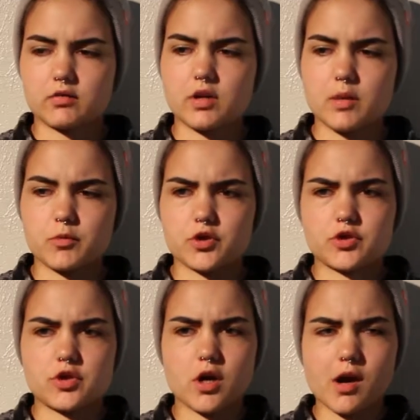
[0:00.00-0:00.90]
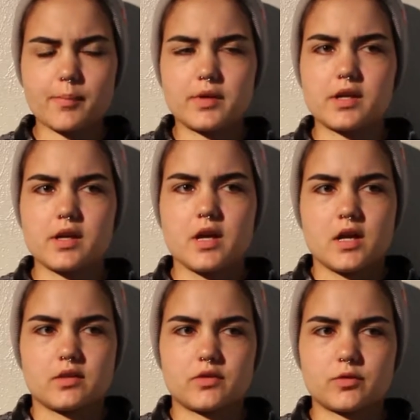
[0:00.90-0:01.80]
a lot more choppy
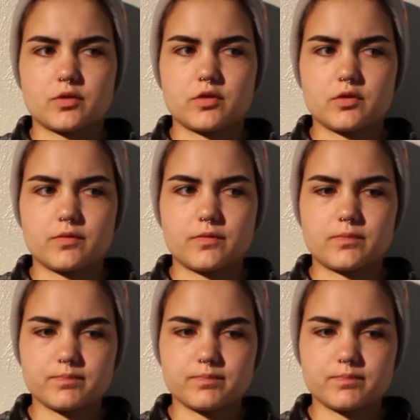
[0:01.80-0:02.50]
to sort of